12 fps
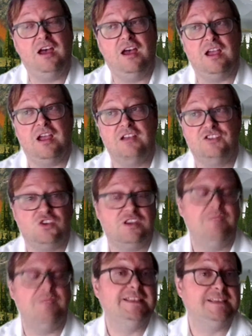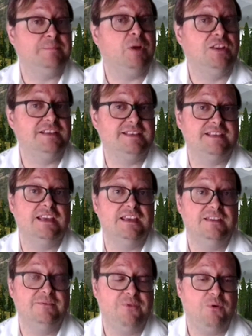uh, documented
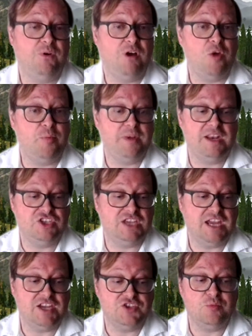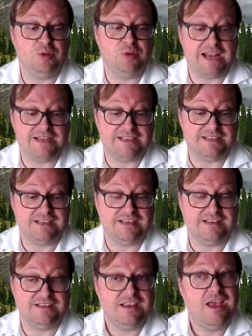policy for open educational
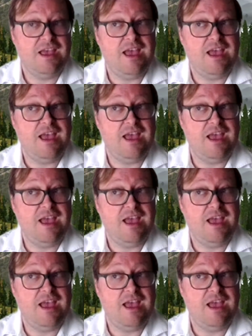practices.